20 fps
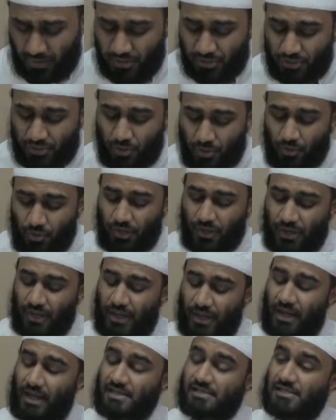
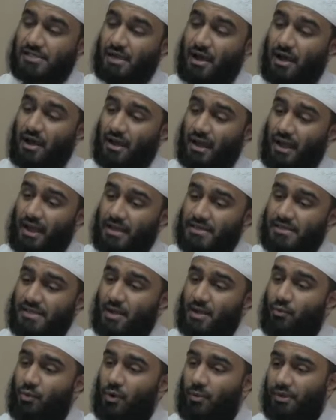So as long as
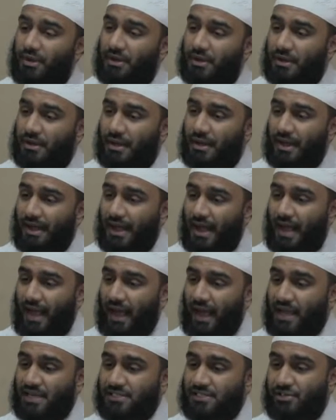a woman
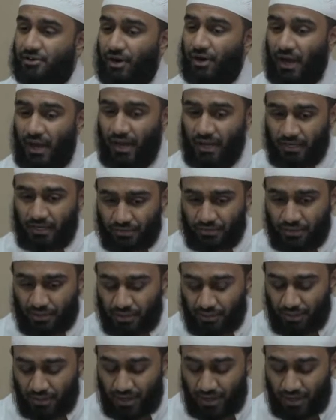has her hayd,